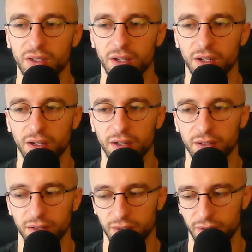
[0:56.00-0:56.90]

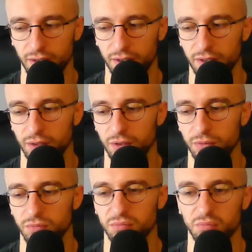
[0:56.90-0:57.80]
uh,
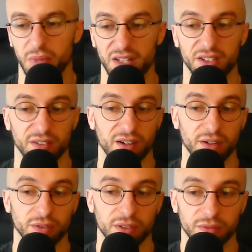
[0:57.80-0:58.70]
messing
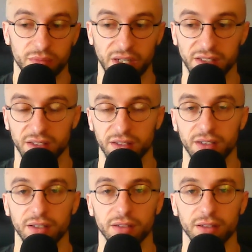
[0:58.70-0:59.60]
around
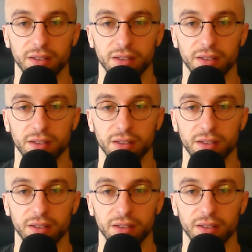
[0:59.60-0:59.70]
basically and